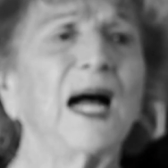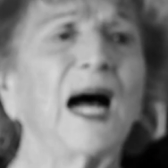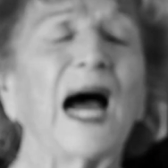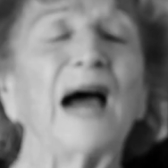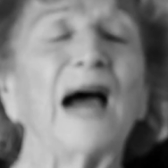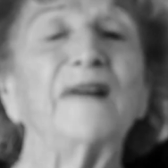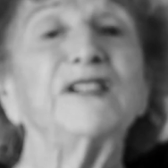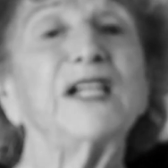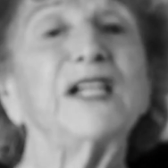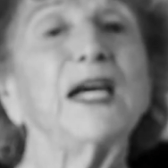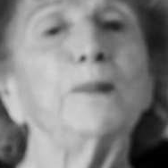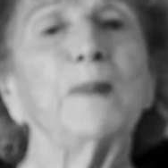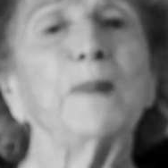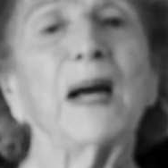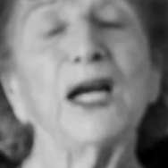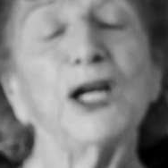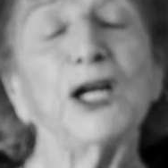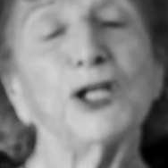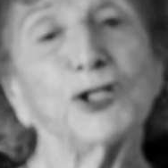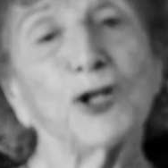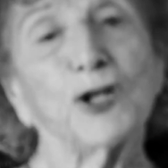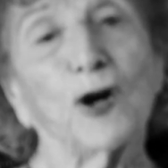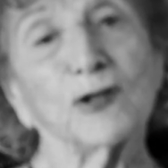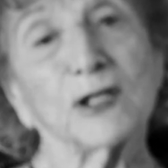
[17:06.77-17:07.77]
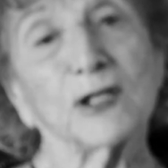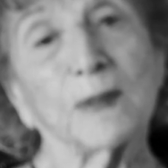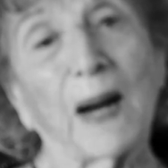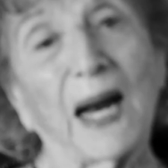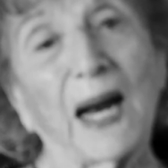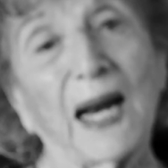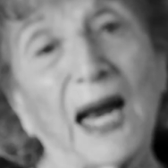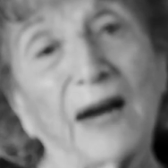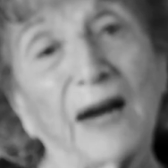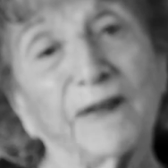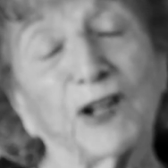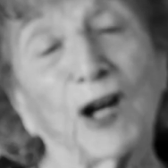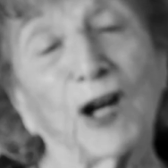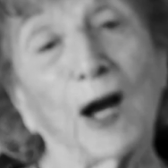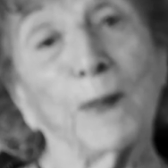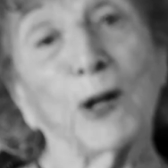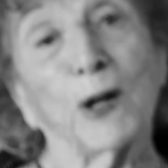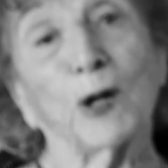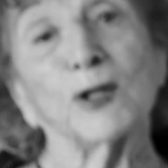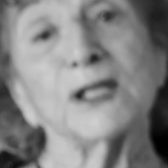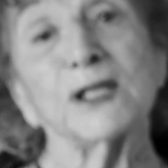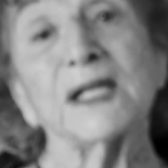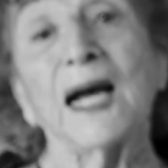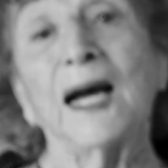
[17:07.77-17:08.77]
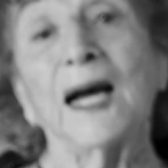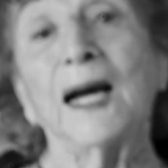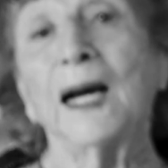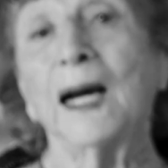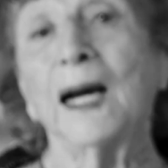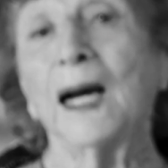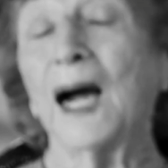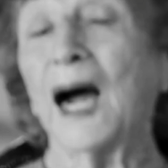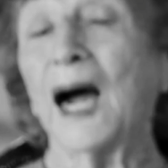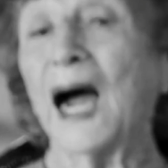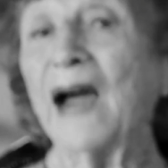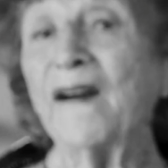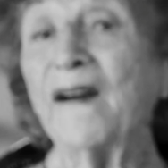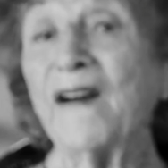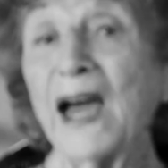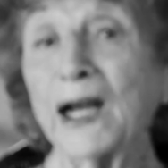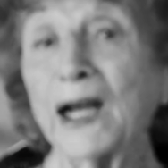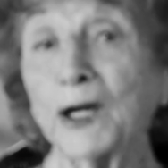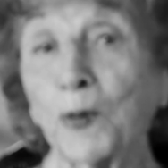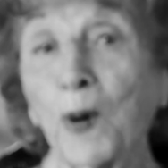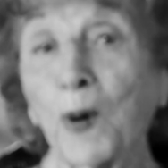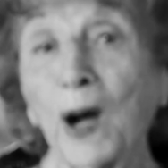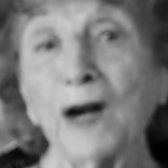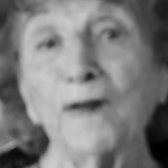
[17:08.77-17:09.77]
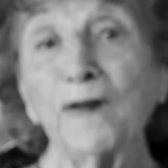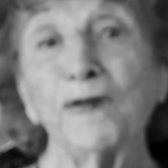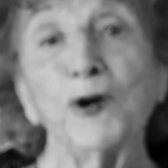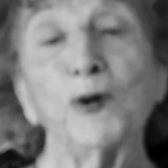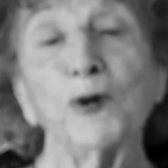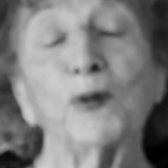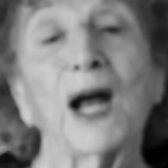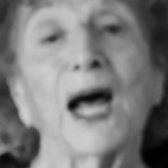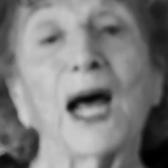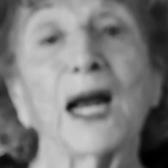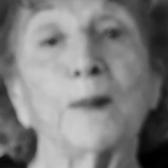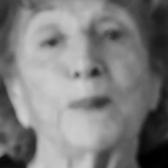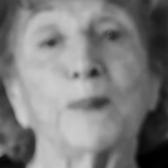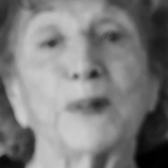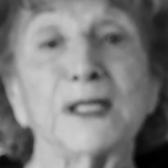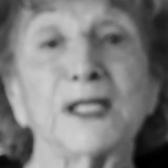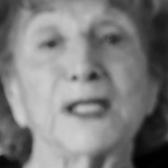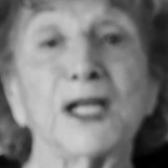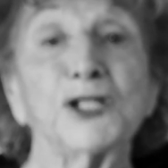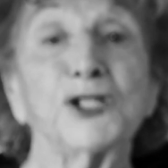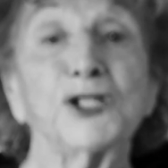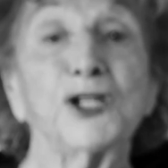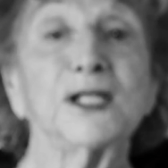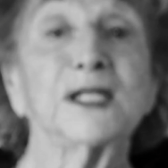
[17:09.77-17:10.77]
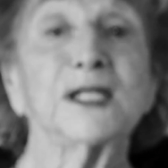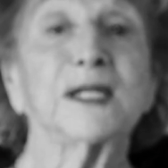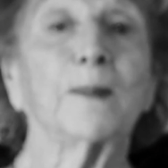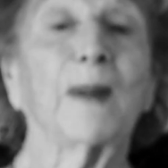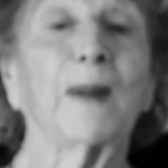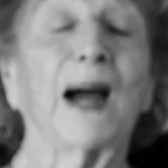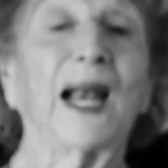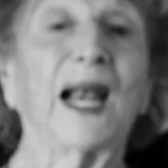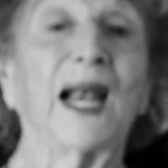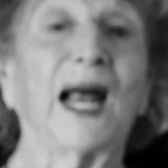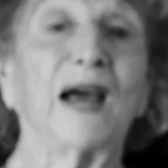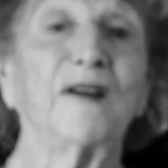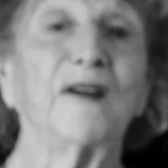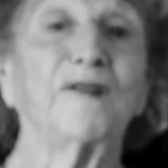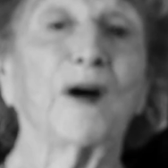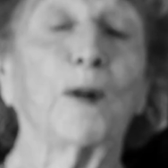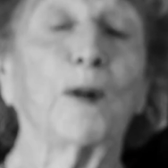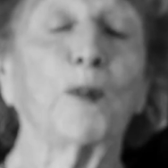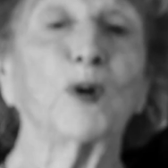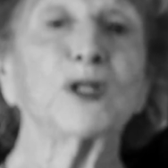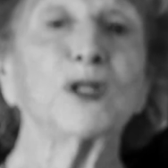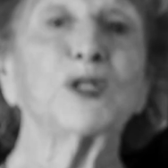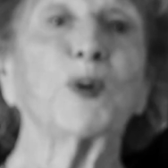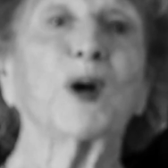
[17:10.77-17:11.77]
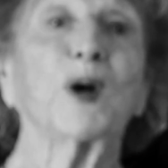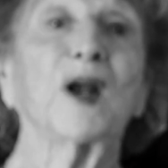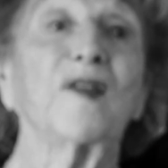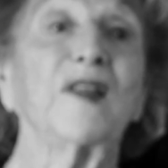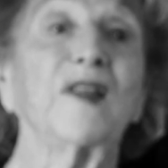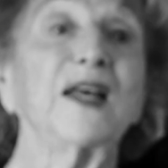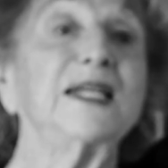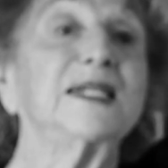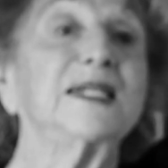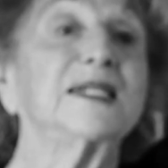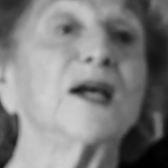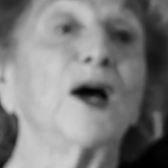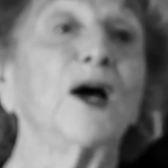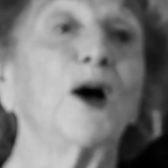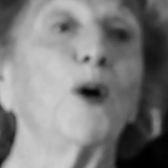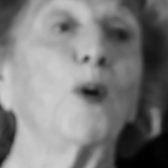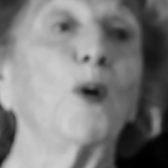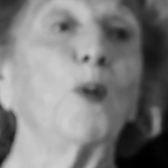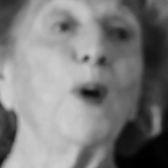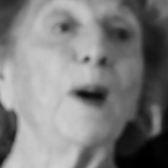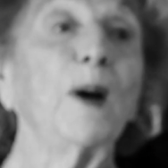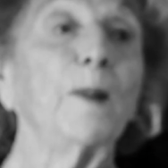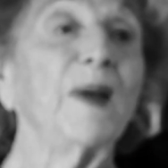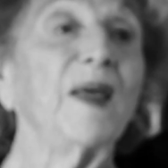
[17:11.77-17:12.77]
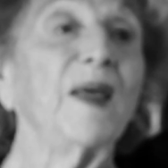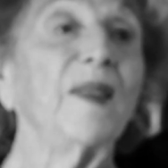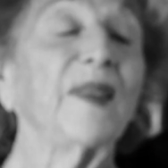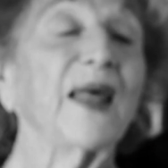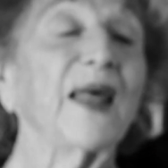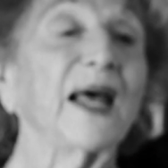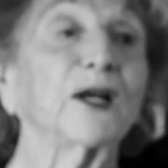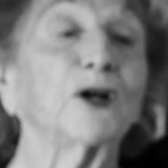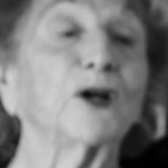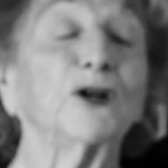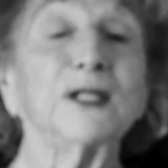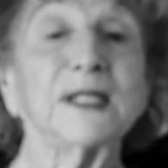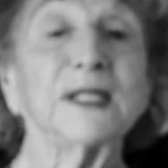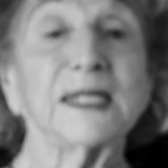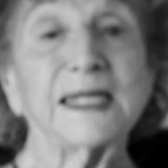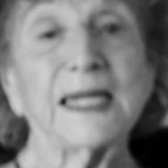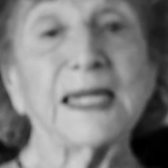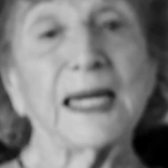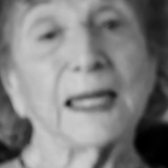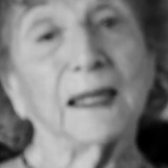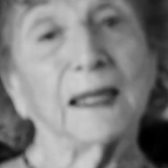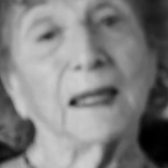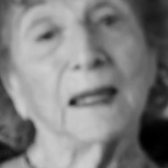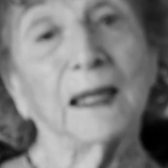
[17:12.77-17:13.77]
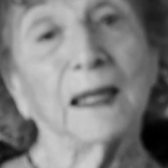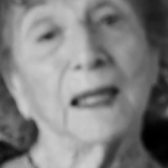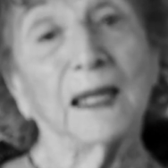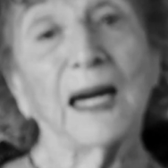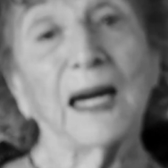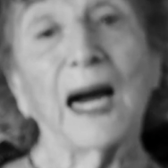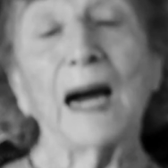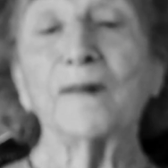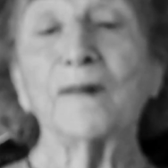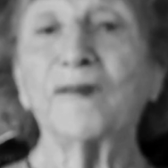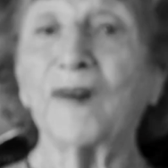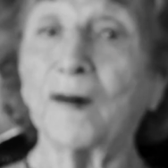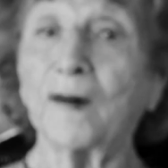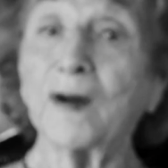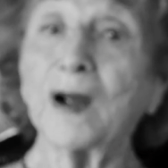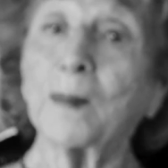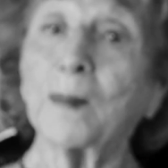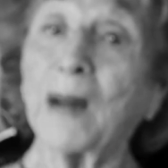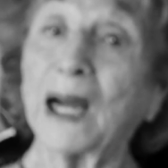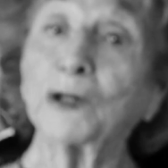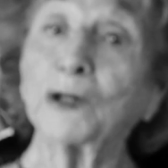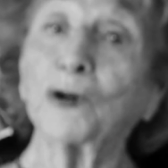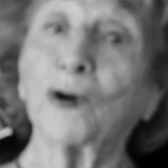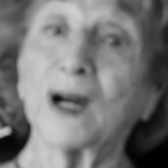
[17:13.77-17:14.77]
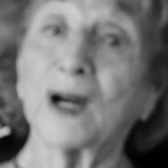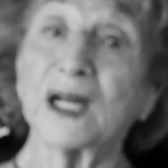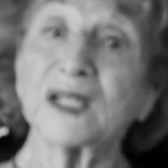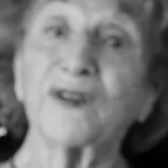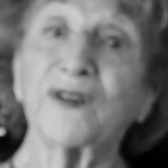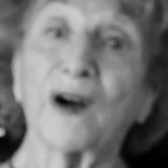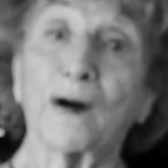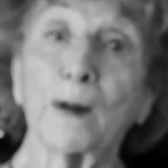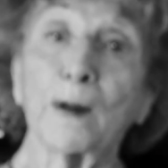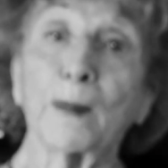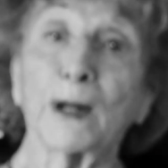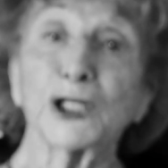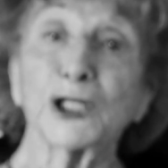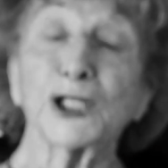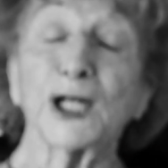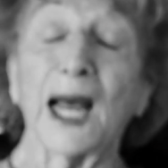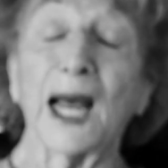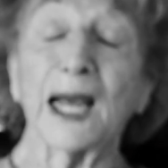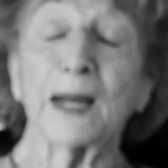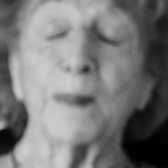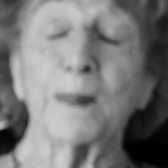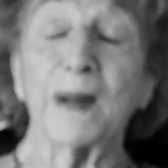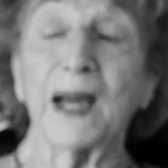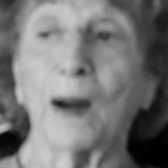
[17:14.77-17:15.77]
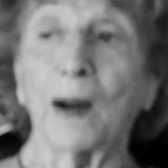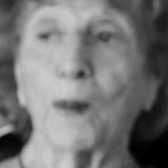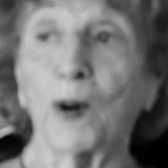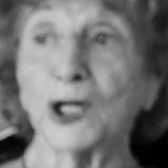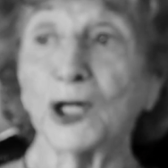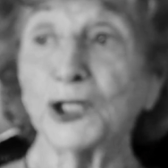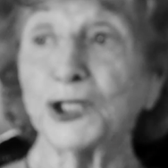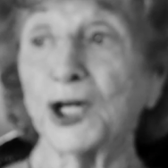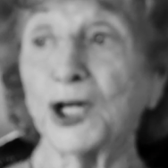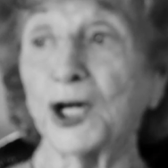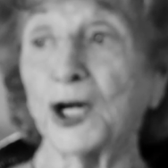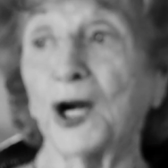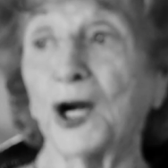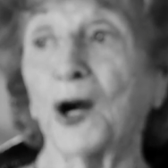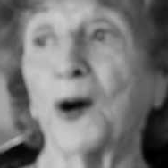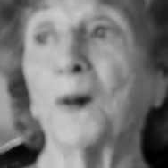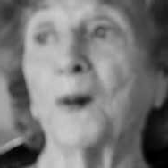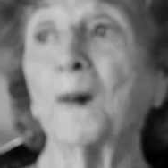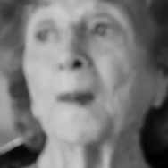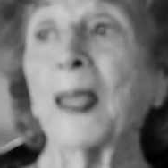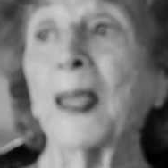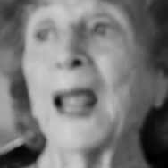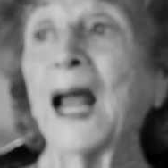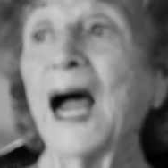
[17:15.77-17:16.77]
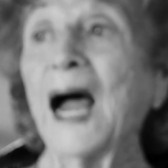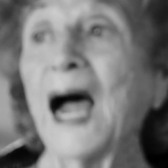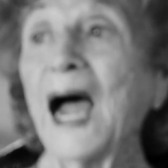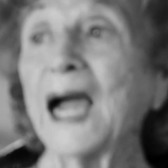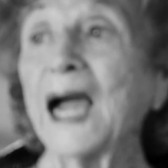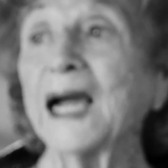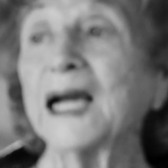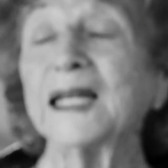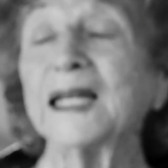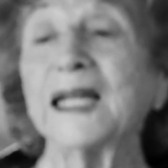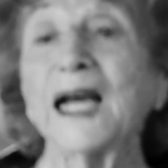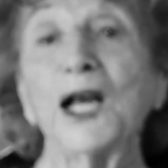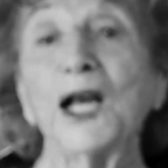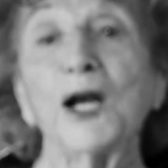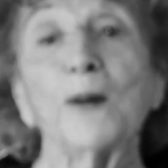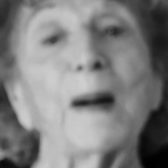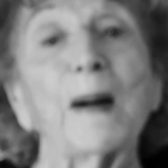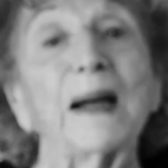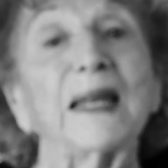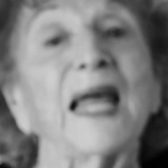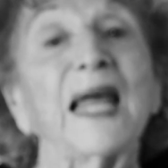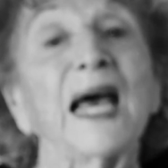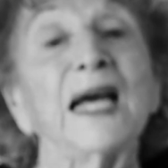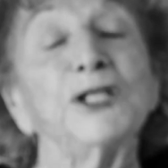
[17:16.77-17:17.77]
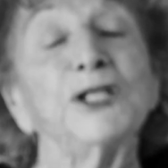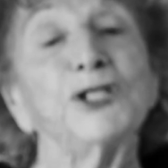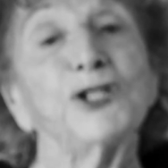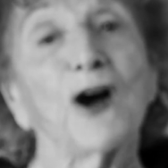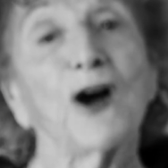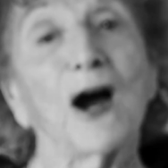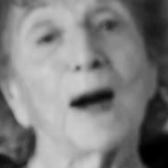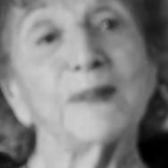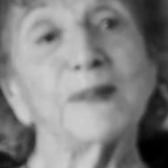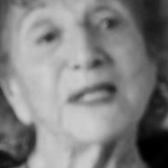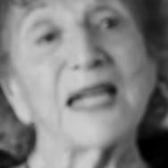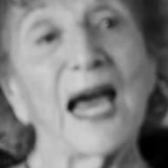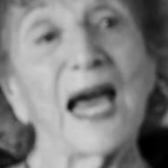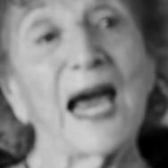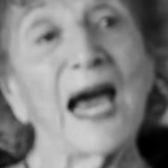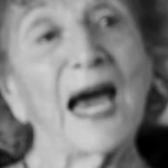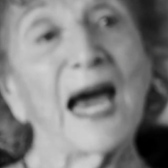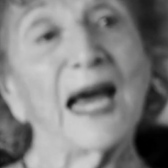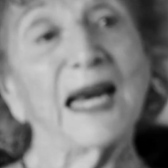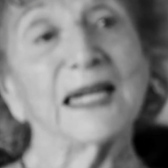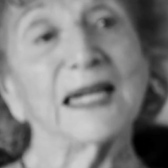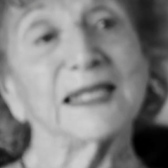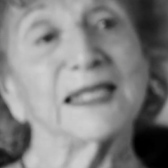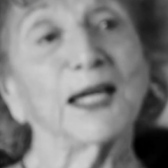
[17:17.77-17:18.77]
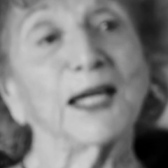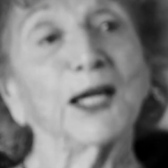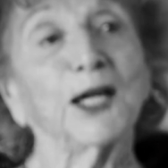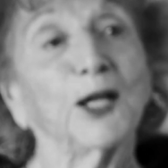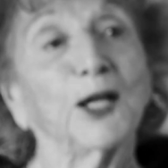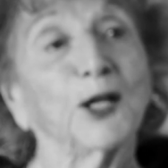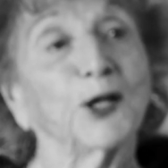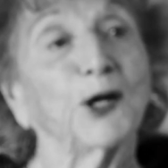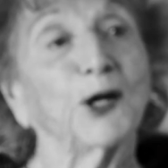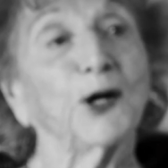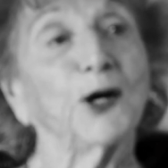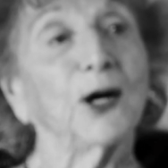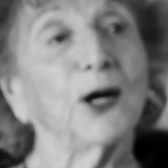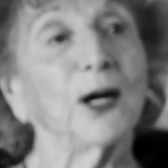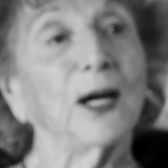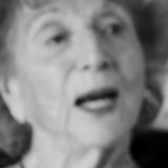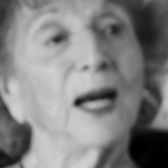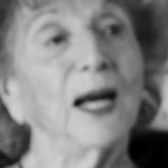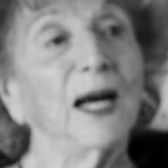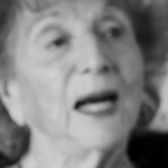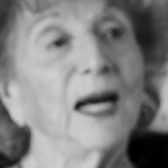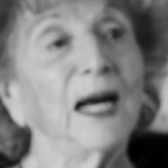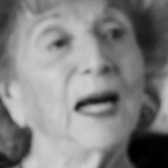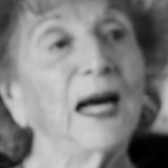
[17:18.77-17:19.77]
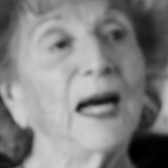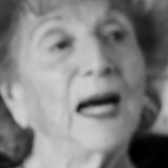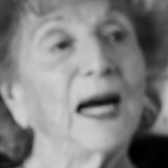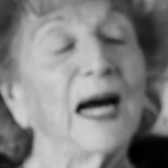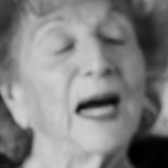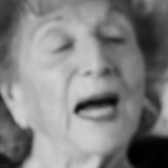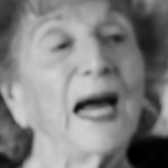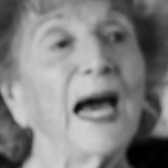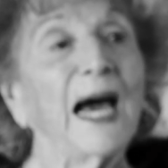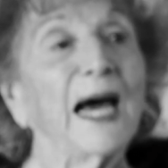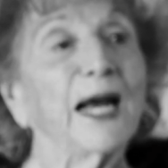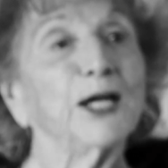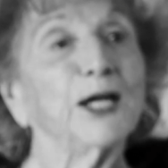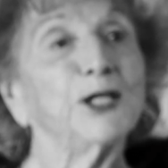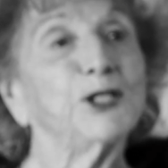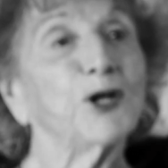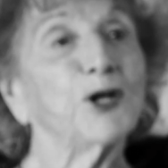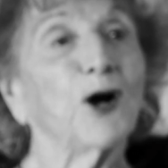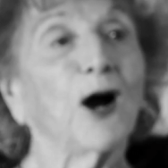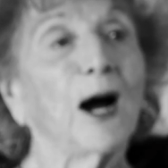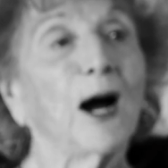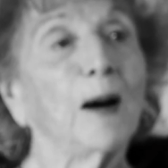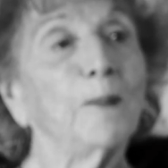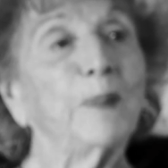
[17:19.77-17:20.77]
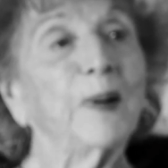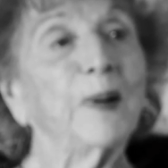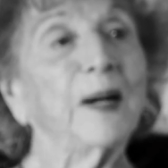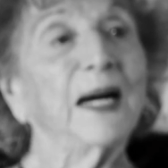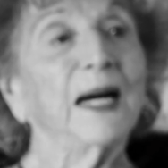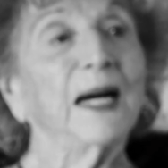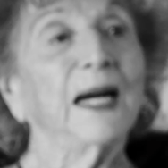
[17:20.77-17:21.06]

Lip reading: I've seen many shows in my lifetime because I had quite a lot of positions in my life. I was one of these women that couldn't sit. My daughter's very much like me, I want you to know. I can tell you about 10 jobs I had as a little girl. I had a job,